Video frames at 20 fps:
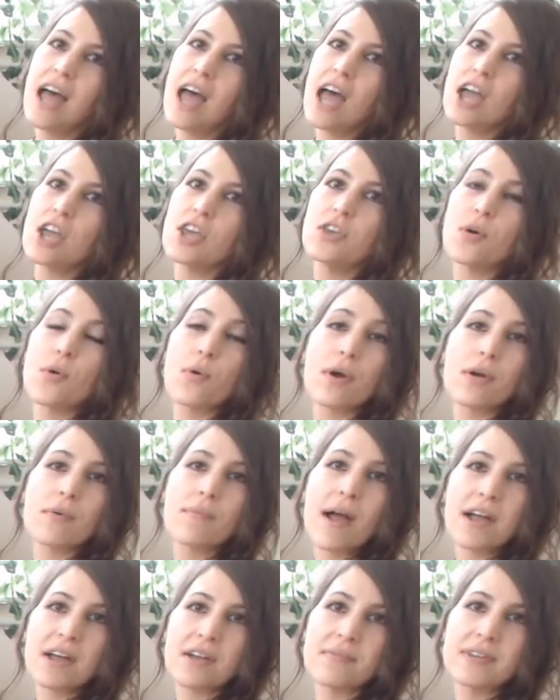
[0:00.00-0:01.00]
your
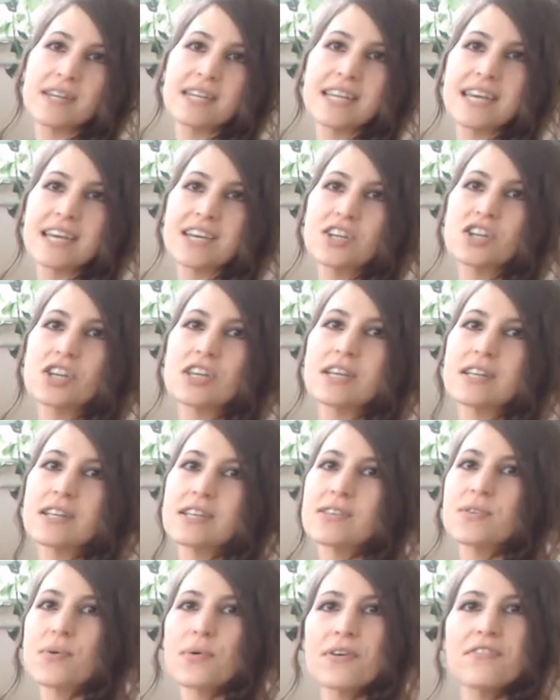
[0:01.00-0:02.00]

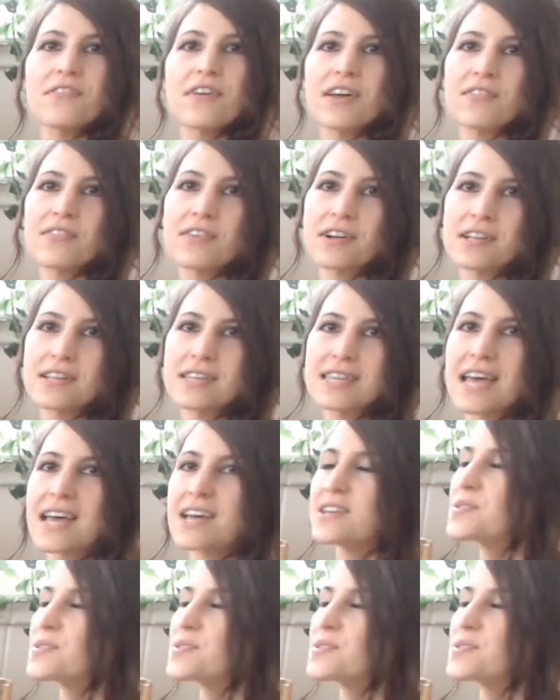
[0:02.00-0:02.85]
recommendations or favorites as